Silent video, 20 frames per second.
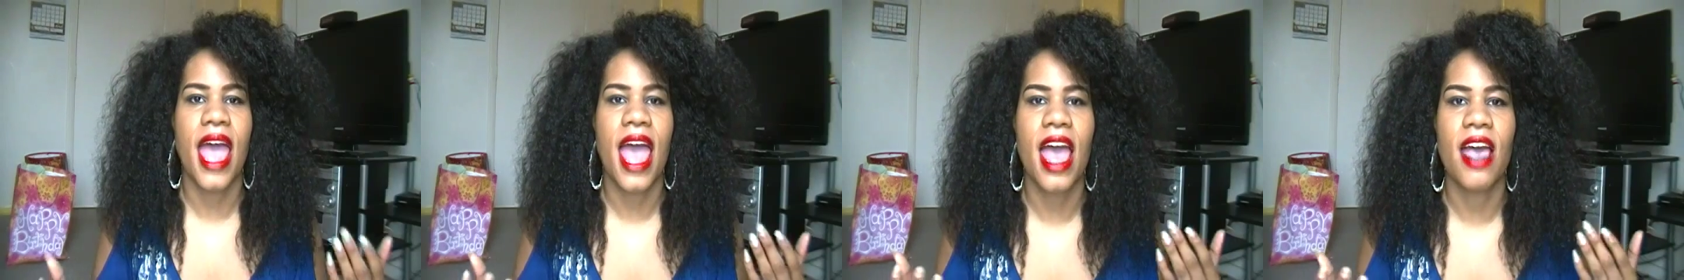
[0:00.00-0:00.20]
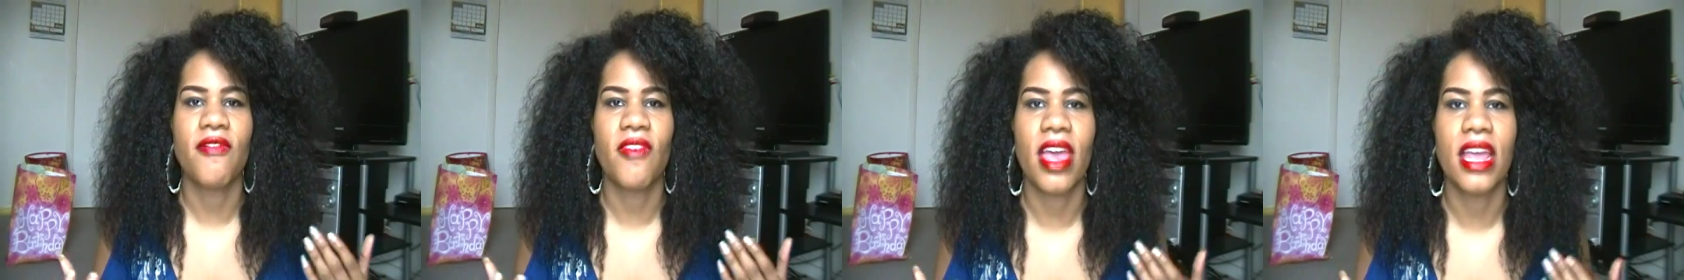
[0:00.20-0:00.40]

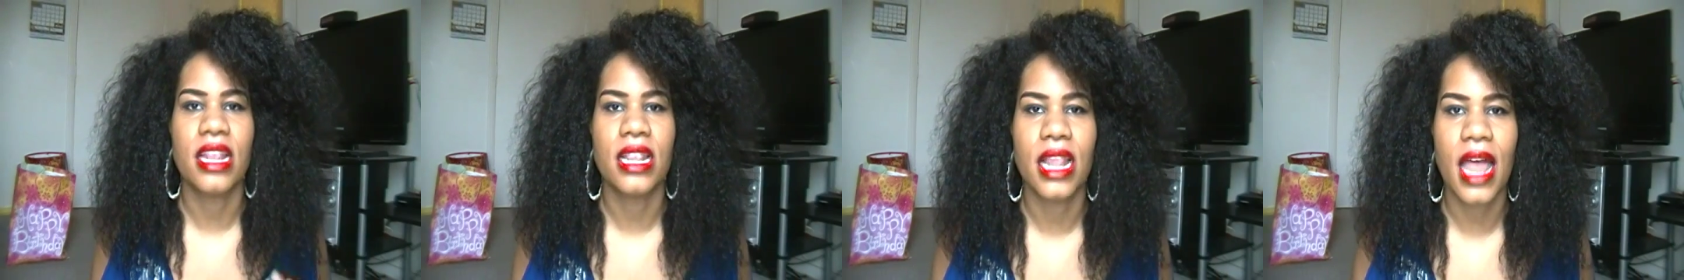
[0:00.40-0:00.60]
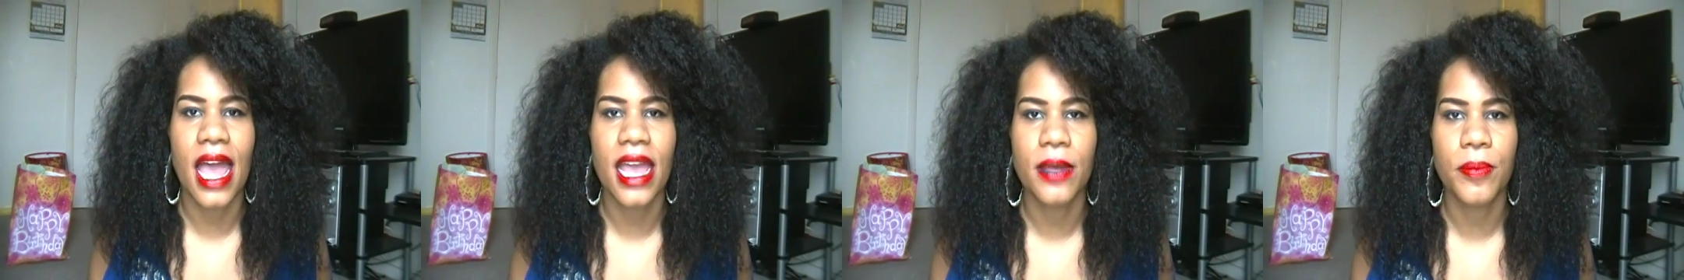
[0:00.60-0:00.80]
have a
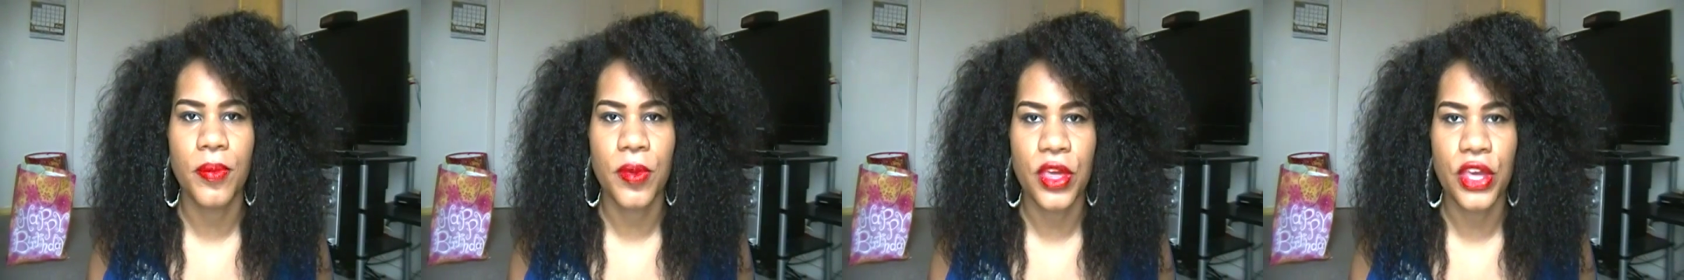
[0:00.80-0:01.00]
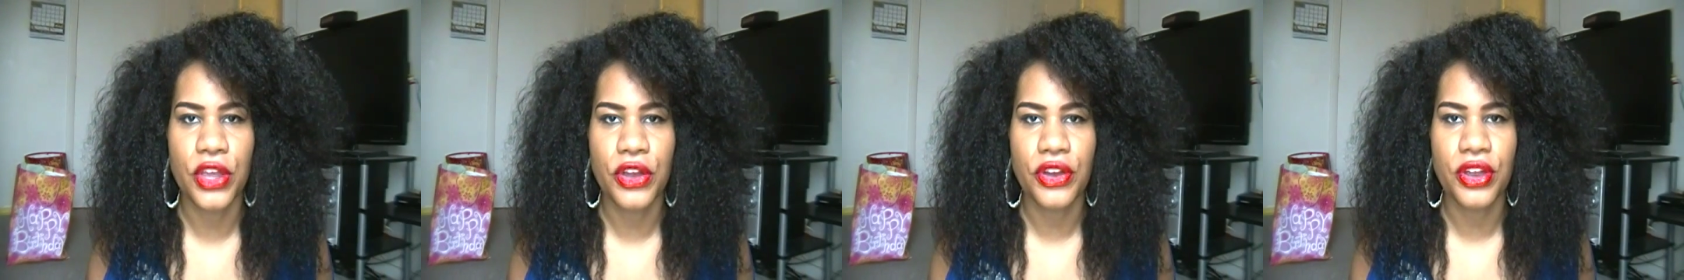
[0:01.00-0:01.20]
light
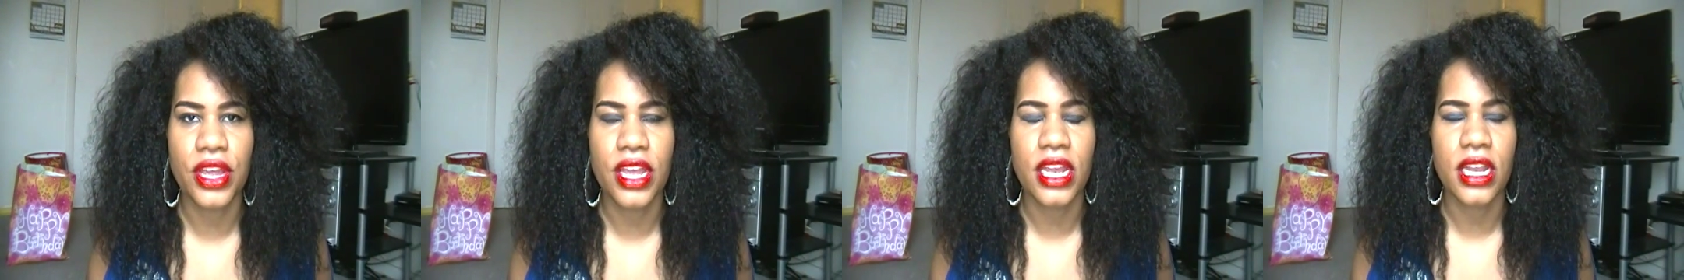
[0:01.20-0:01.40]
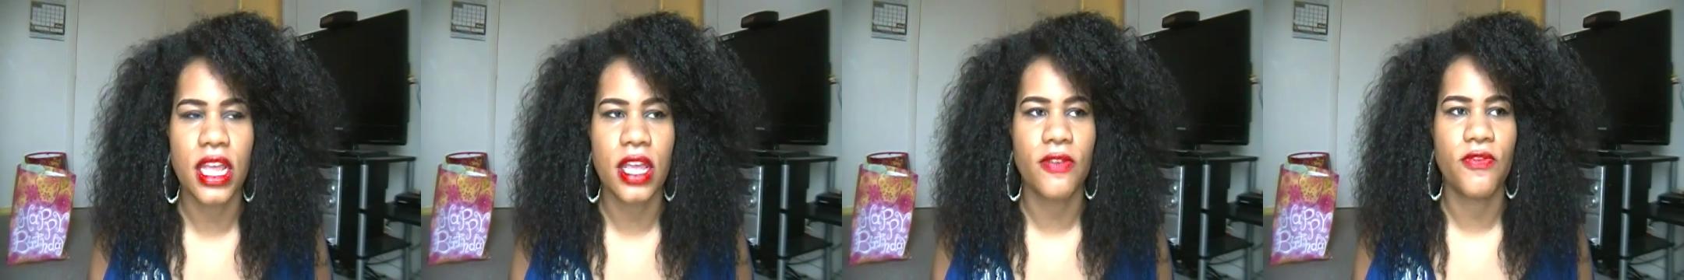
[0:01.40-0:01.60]

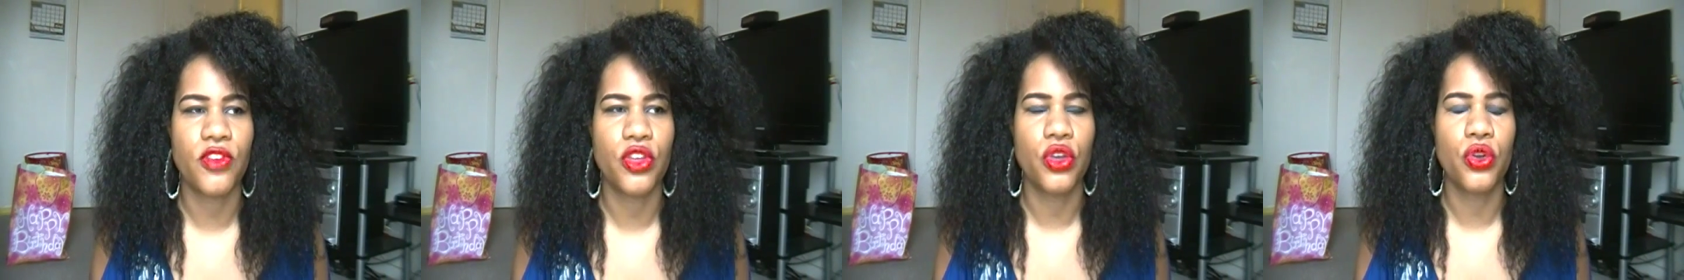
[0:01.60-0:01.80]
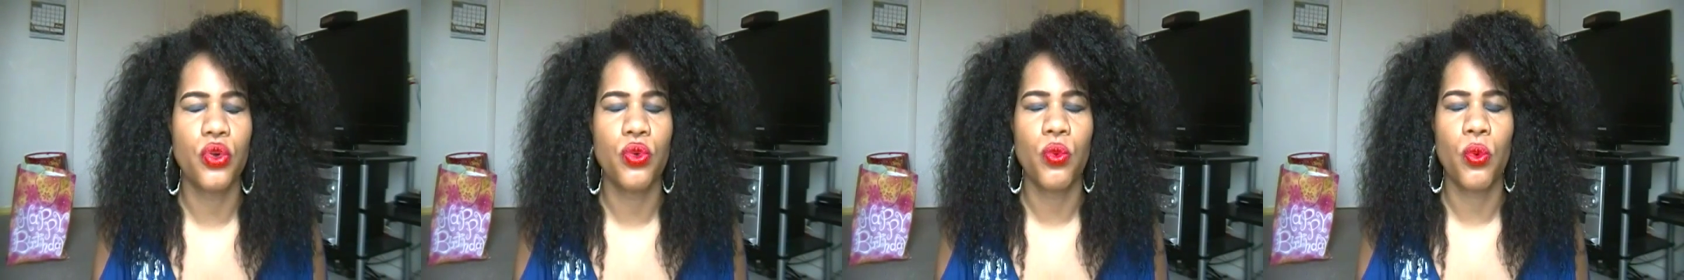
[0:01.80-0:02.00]
period,
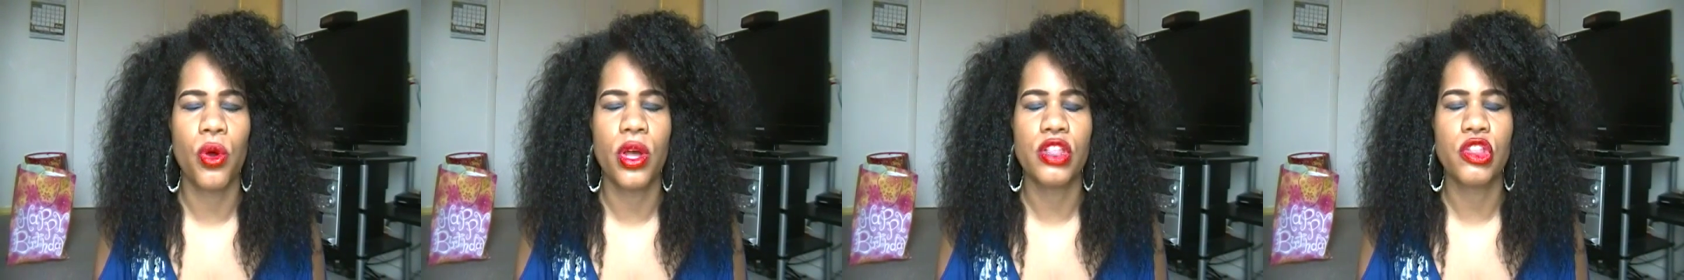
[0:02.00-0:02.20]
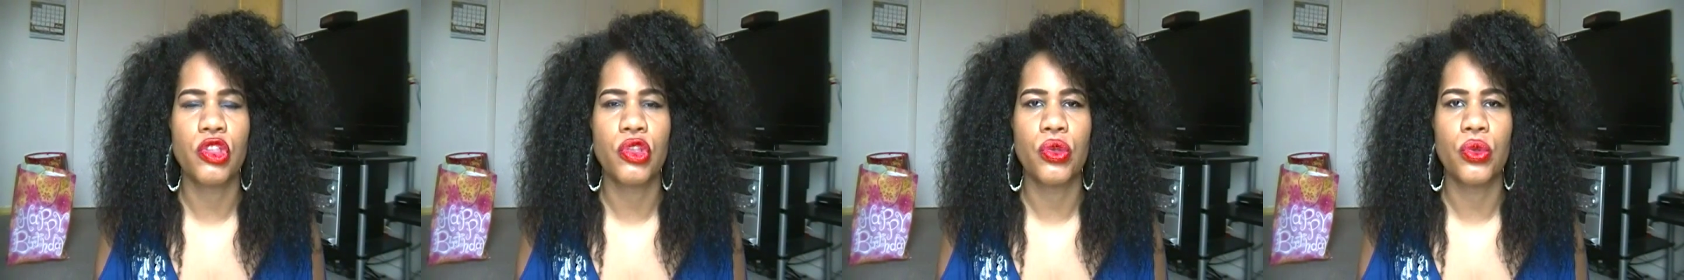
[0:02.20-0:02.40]
if you
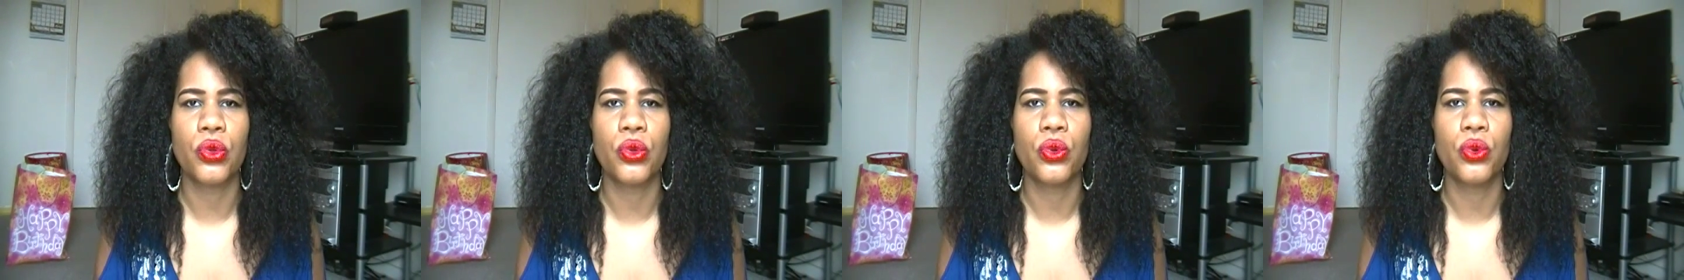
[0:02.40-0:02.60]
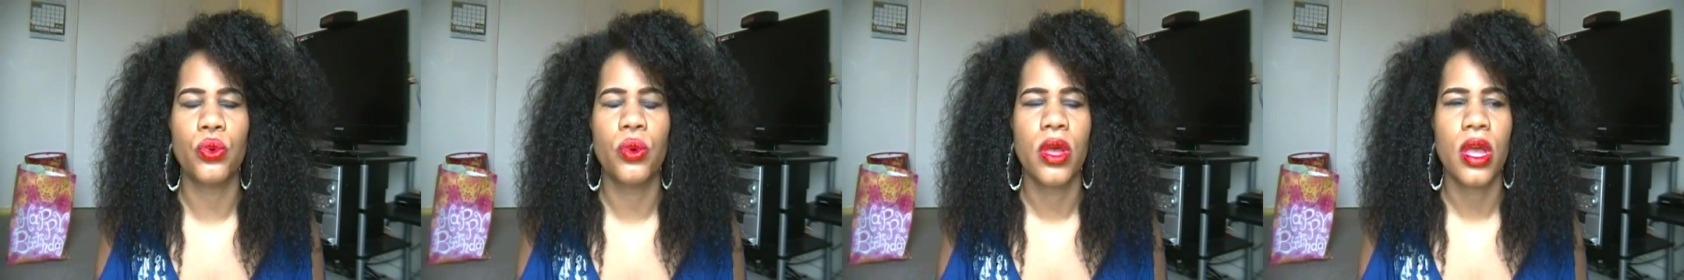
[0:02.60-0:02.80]
want
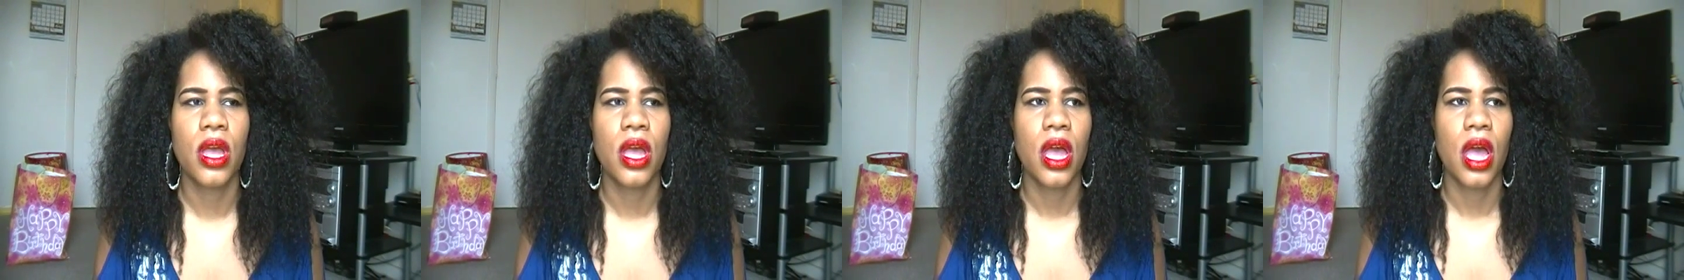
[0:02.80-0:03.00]
to